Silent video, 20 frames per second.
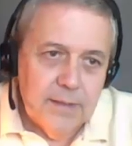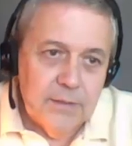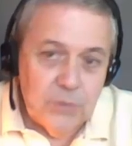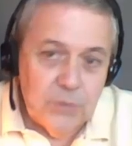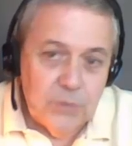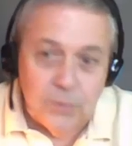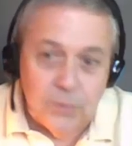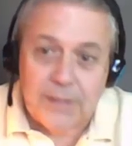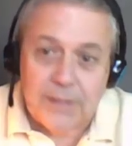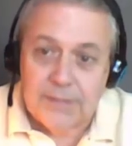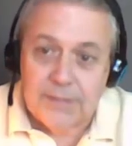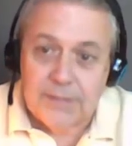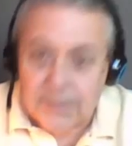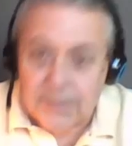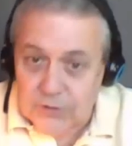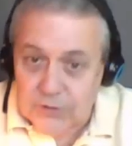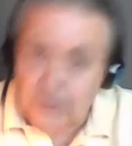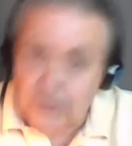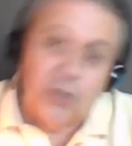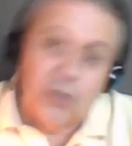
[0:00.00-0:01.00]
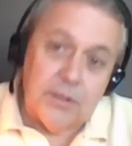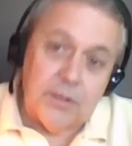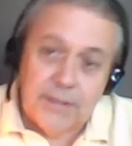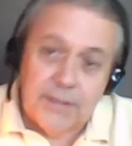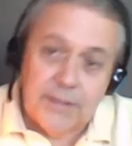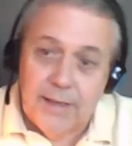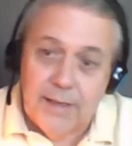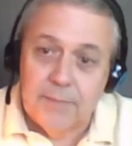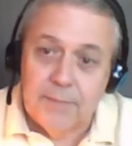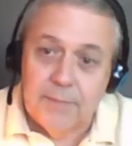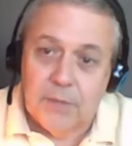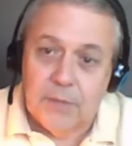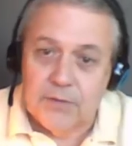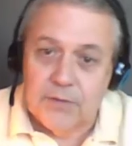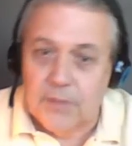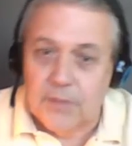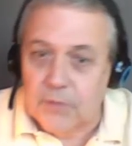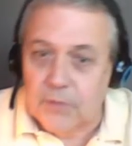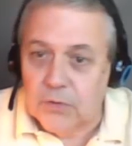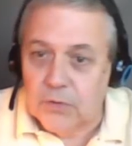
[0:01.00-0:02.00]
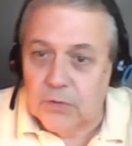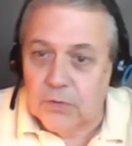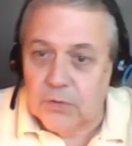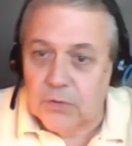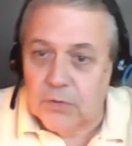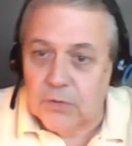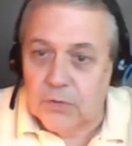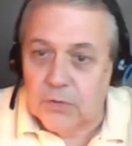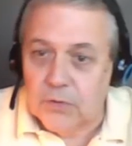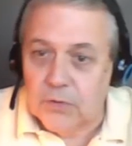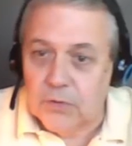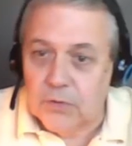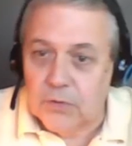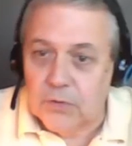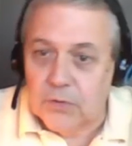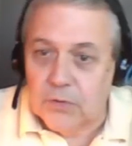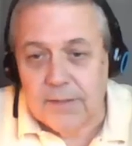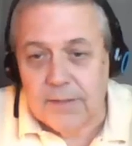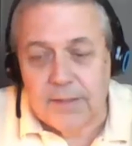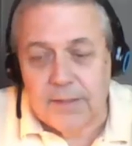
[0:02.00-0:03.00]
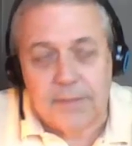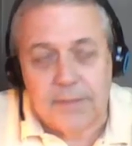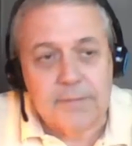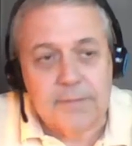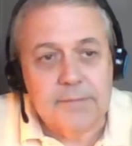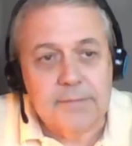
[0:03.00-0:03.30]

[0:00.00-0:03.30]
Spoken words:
2 nights later, she calls again, about 7:30, quarter of 8 at night.